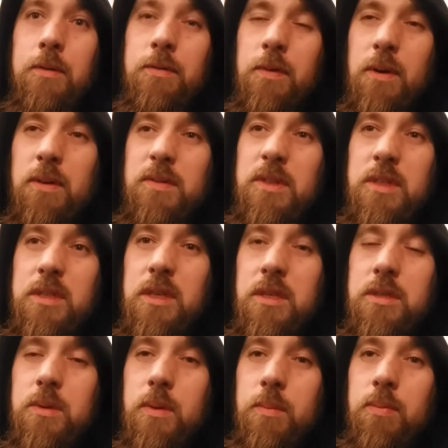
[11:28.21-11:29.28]
5 to
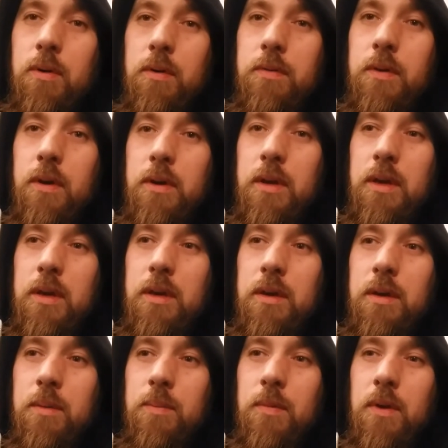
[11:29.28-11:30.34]
6 good profit on it.
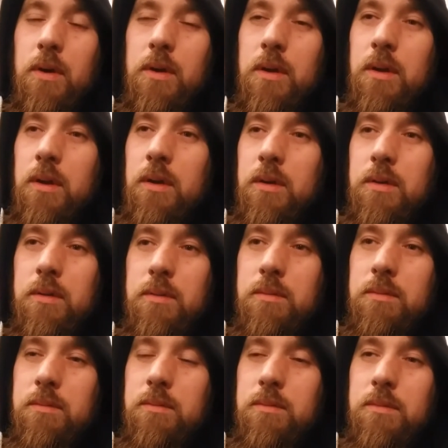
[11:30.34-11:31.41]
I'm not going to
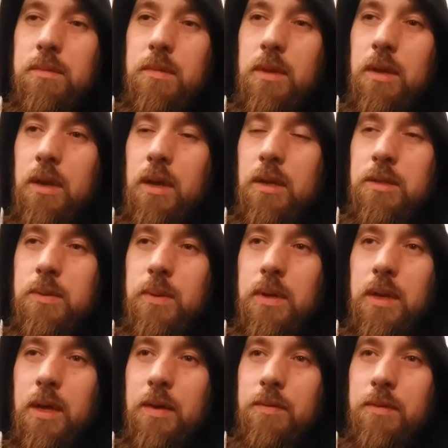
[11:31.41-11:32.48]
go down
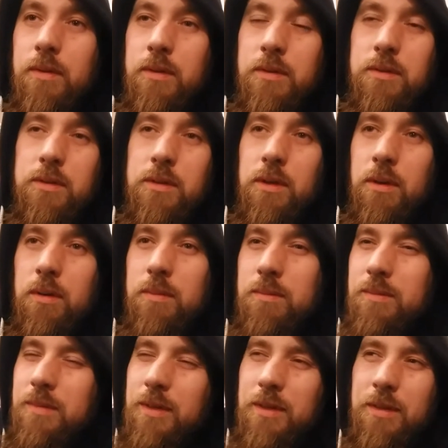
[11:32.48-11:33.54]
to 11 and start.